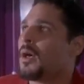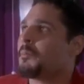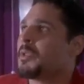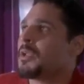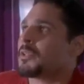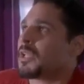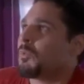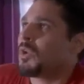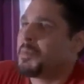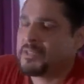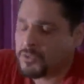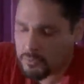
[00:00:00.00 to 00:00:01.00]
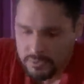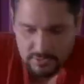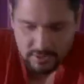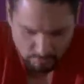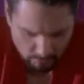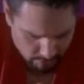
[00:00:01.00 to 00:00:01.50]
not that I want to be doing
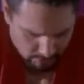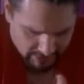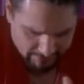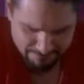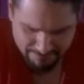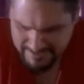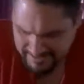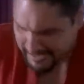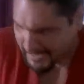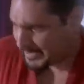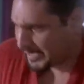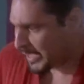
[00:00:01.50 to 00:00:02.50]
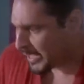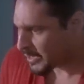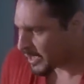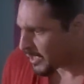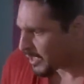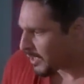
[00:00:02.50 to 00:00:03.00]
something that Vincey did,
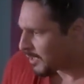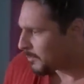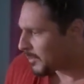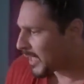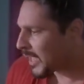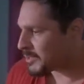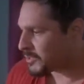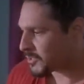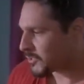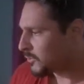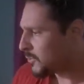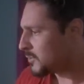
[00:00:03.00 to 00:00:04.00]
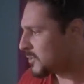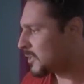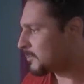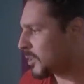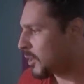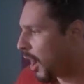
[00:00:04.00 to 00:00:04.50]
but I gotta just start doing
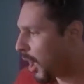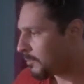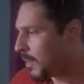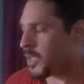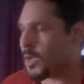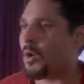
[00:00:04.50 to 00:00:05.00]
something on my